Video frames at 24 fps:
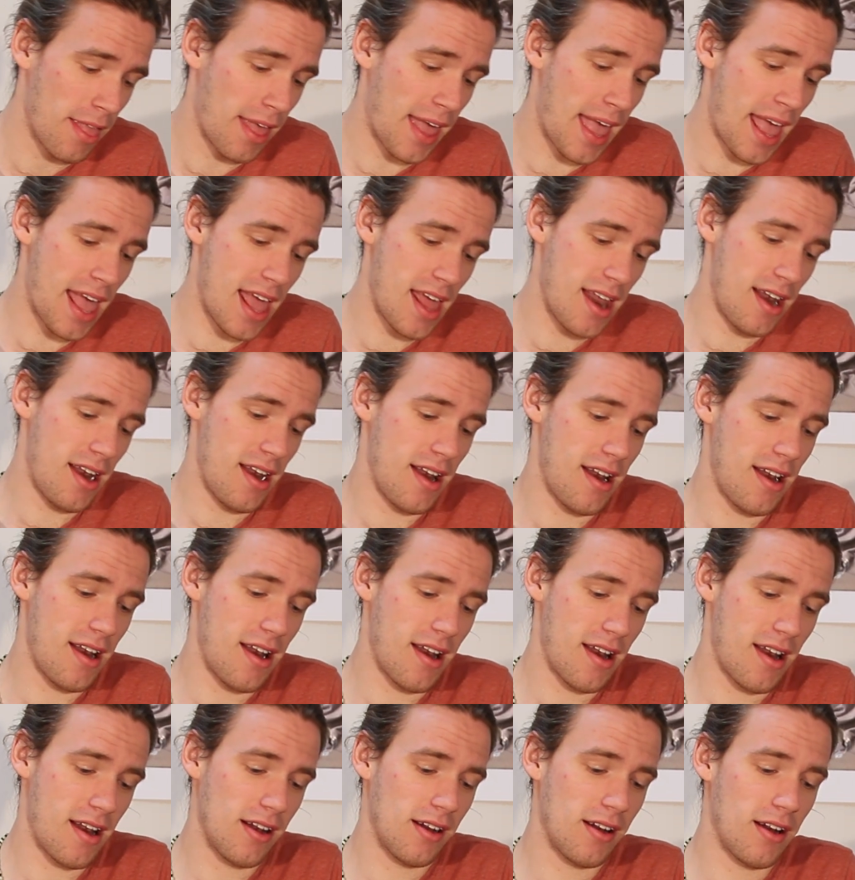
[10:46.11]
and
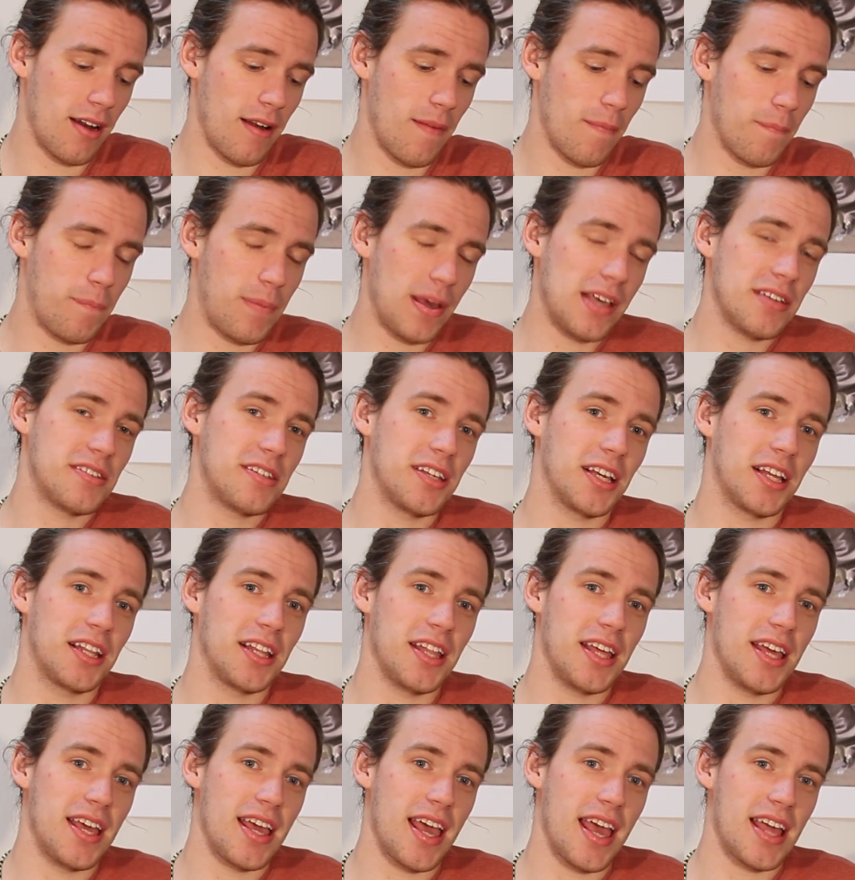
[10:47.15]

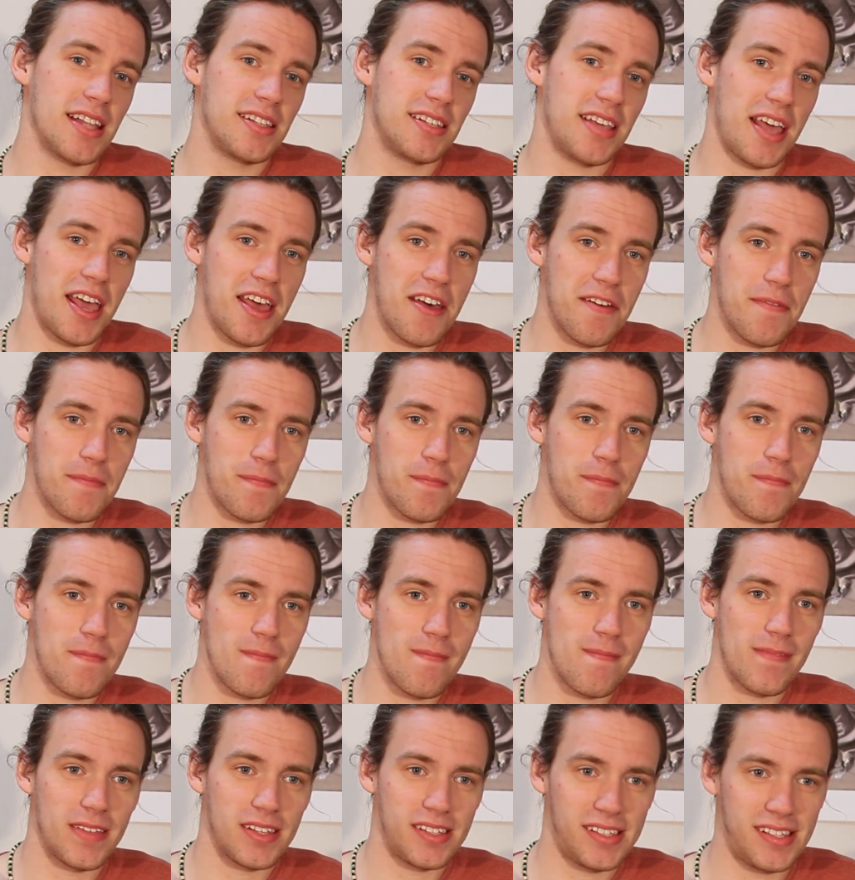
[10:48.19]
basically it's
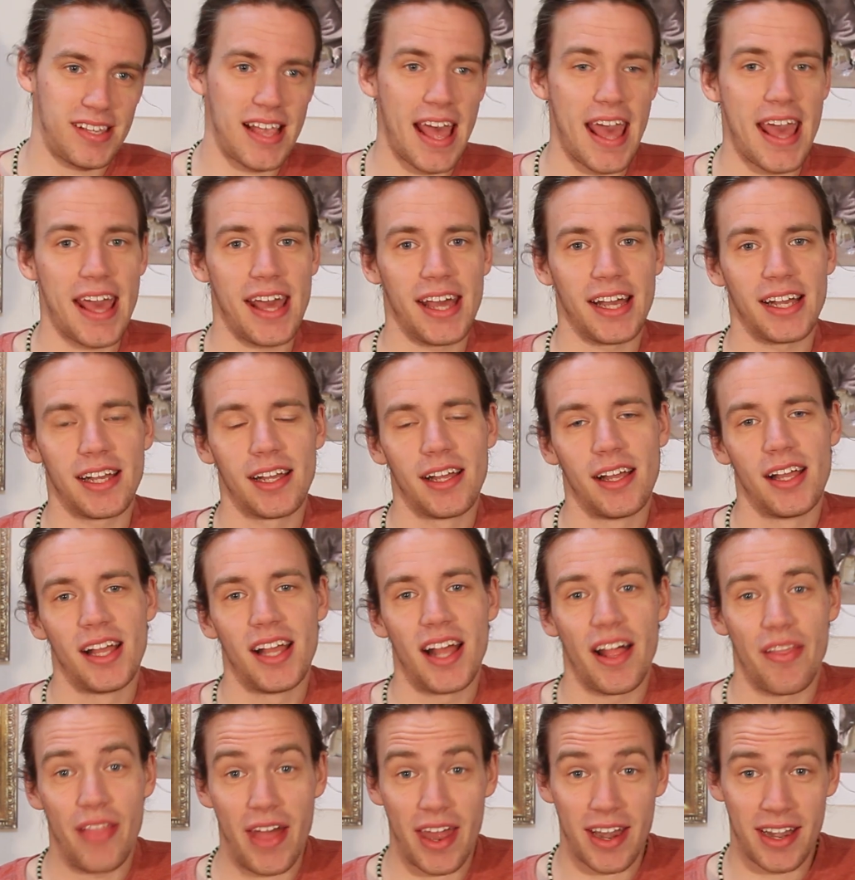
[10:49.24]
him saying
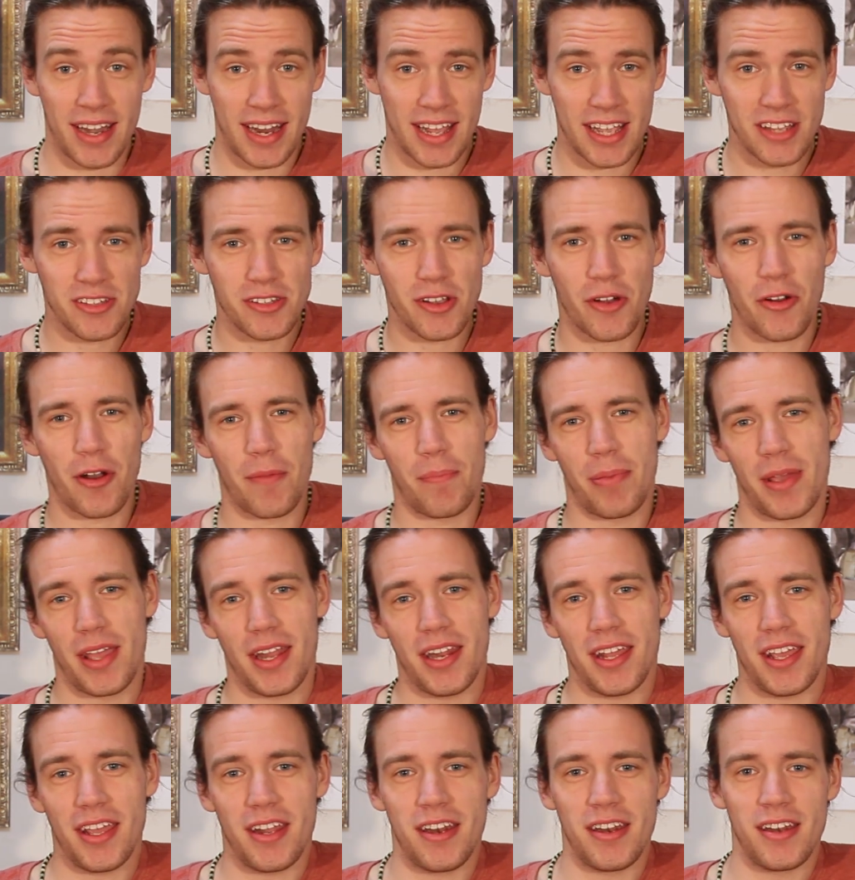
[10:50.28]
that in his own
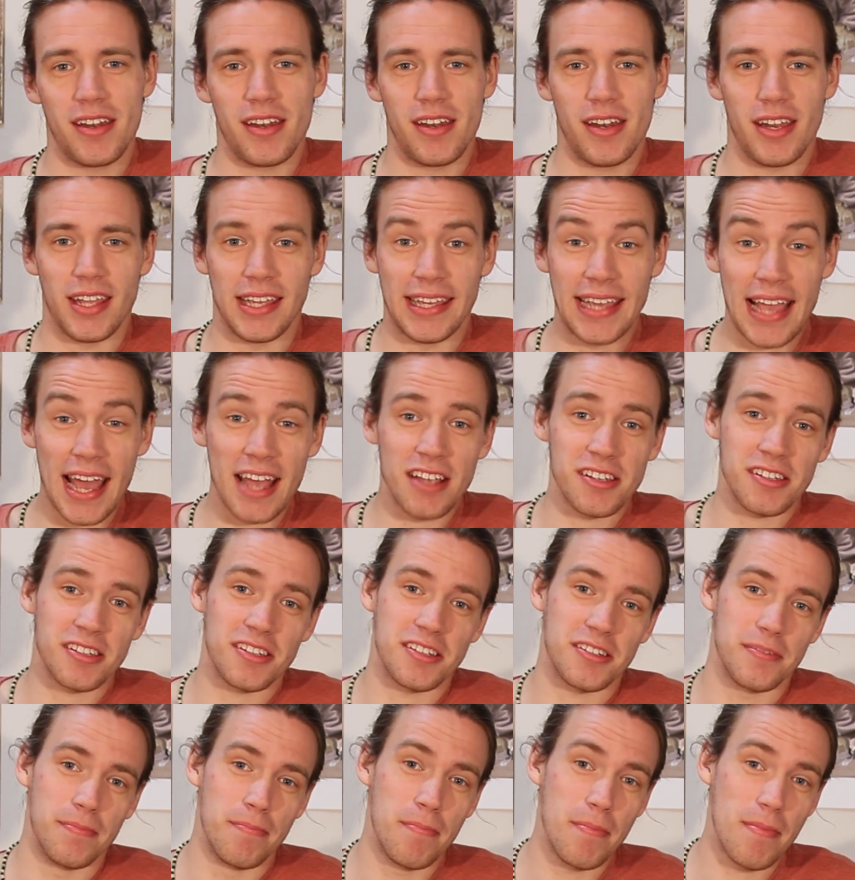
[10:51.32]
opinion,
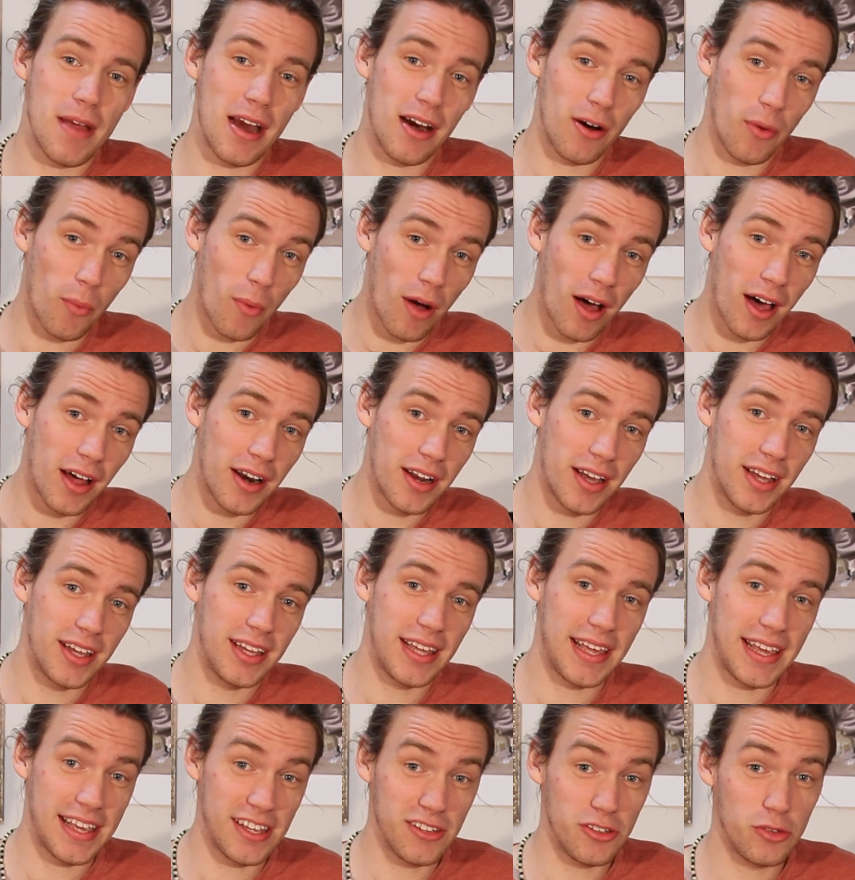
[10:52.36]
yes,
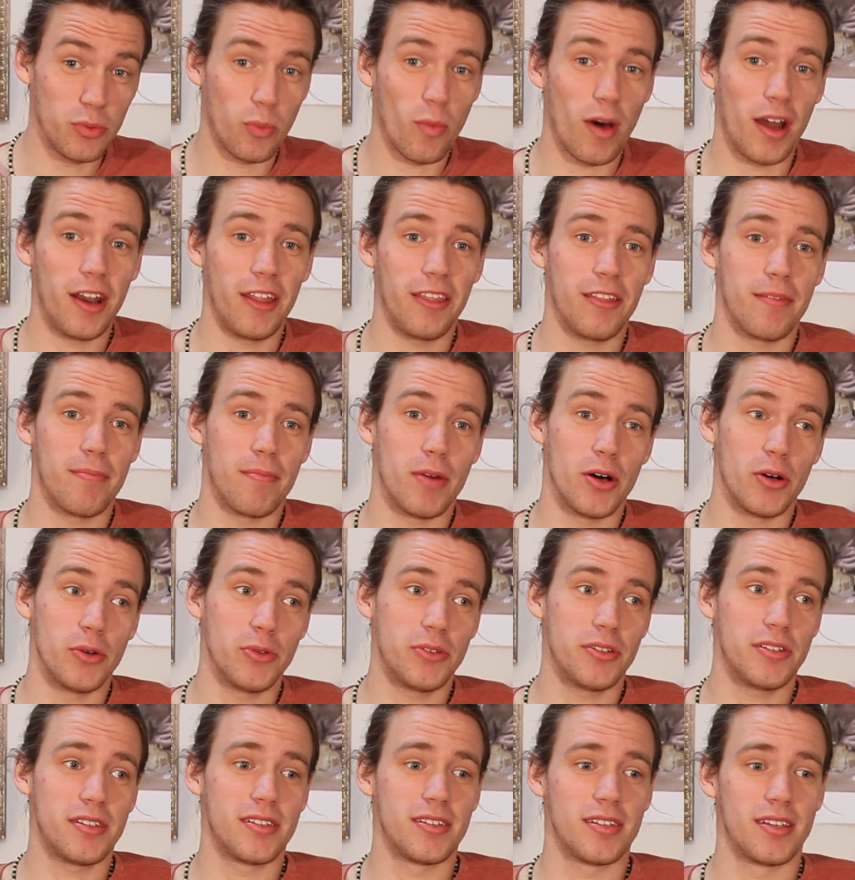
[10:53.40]
marijuana is one of the
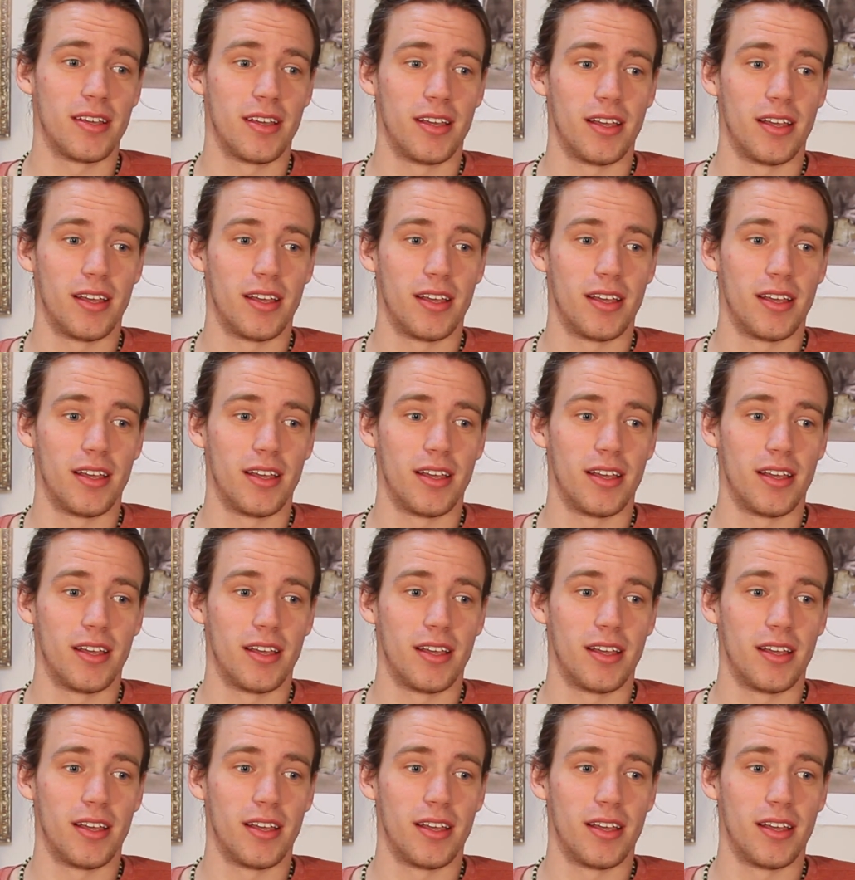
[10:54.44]
most